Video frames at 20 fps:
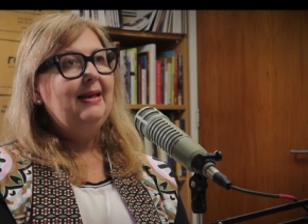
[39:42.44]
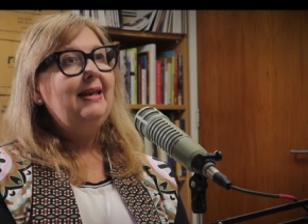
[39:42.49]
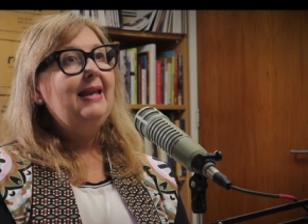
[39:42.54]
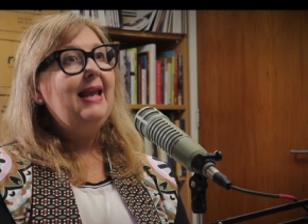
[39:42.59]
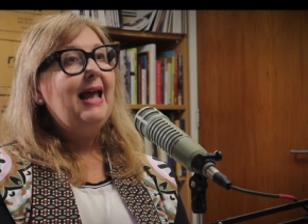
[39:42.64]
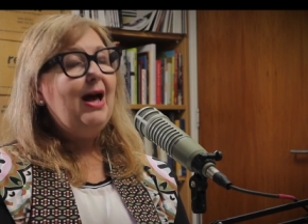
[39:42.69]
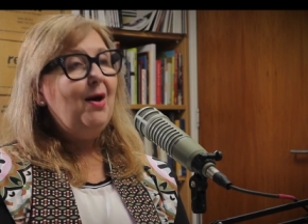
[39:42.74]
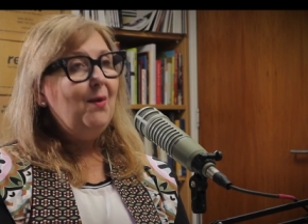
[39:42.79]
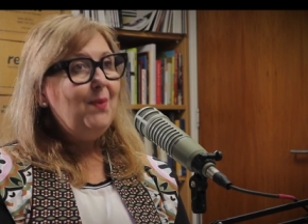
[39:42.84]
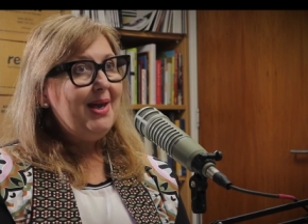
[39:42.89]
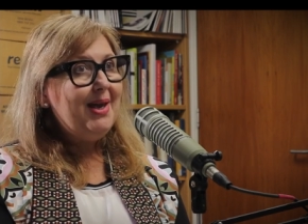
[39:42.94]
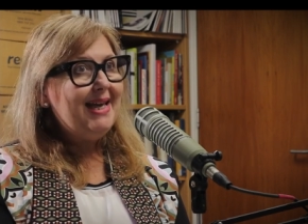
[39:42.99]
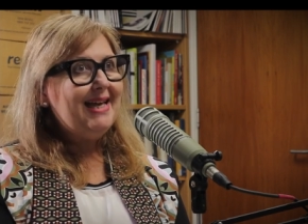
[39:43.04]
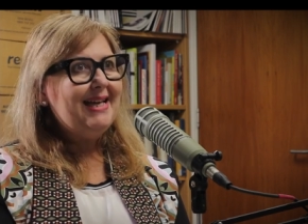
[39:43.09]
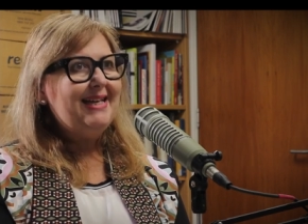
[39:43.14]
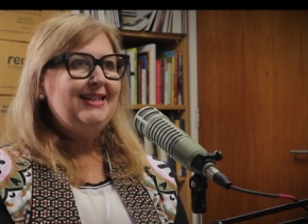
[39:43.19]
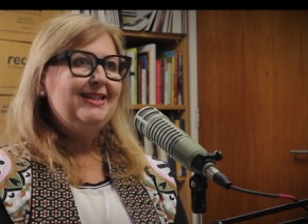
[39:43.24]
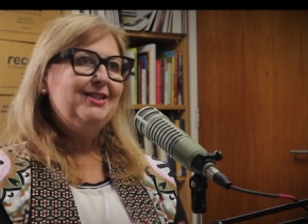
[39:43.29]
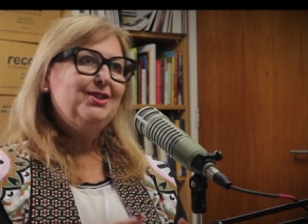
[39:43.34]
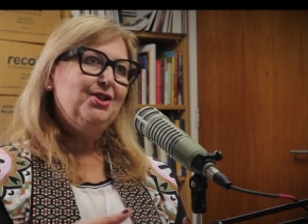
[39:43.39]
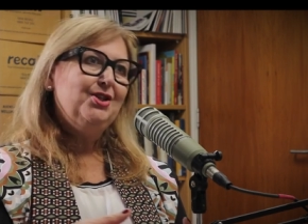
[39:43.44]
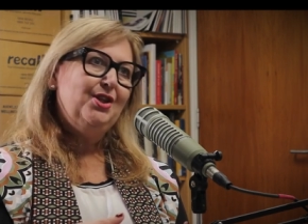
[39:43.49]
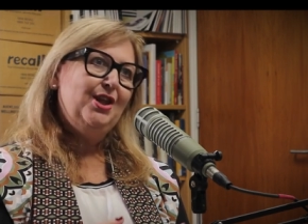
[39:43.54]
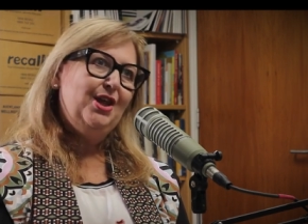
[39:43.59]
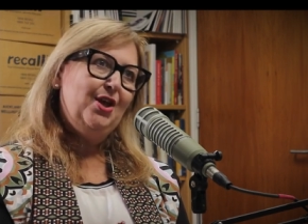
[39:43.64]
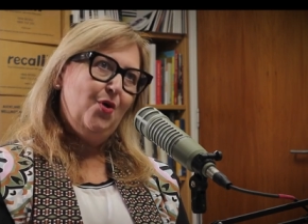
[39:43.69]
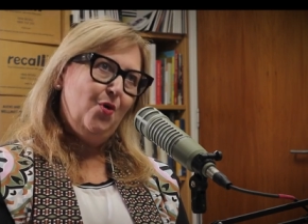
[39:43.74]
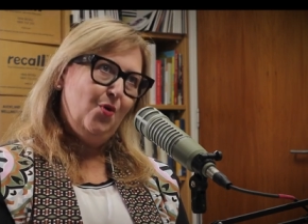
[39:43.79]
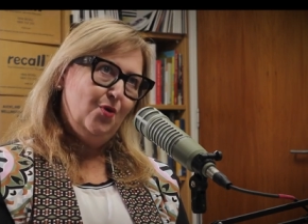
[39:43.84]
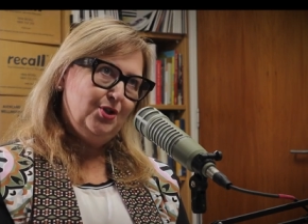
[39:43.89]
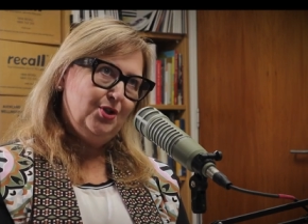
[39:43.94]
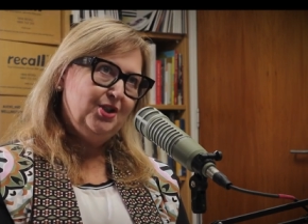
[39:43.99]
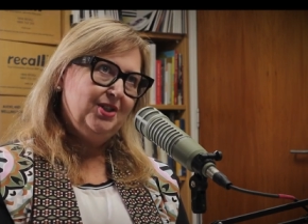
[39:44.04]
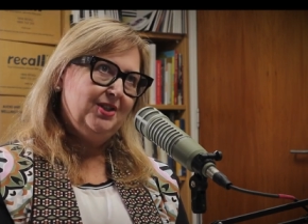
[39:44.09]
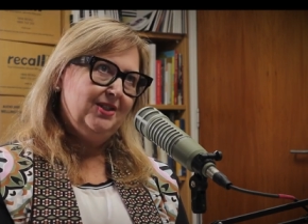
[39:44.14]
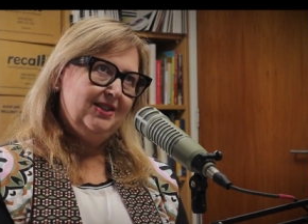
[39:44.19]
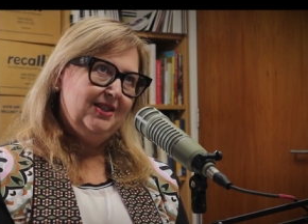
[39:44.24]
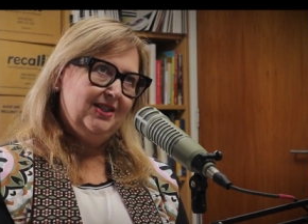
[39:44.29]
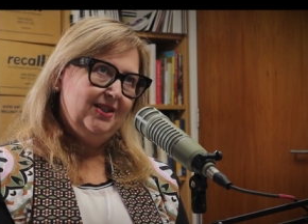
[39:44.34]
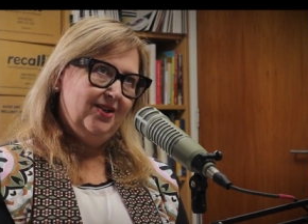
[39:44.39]
Now we get into the
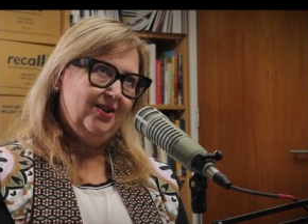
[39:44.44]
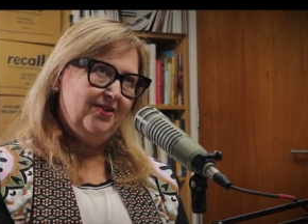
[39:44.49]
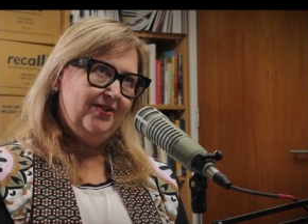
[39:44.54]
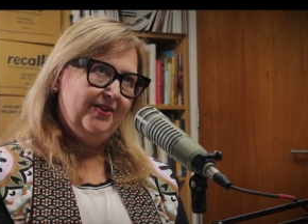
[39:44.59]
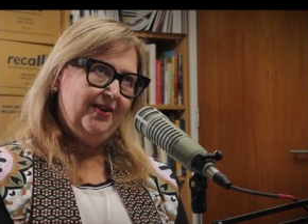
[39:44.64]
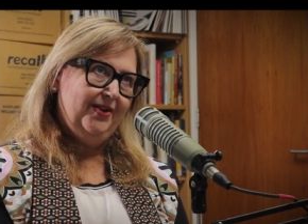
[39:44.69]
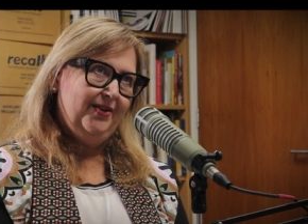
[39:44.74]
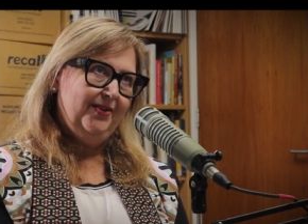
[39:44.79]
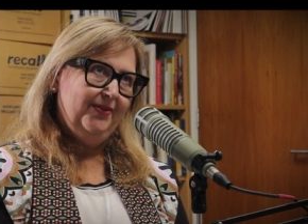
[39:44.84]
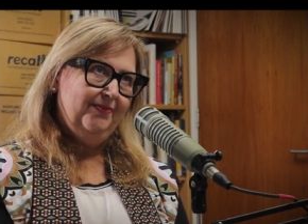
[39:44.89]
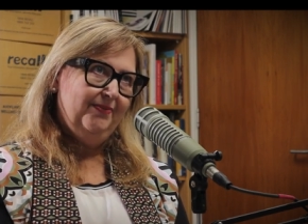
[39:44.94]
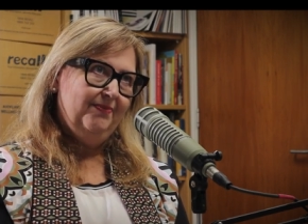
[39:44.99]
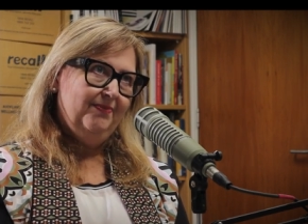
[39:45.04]
auction scenario.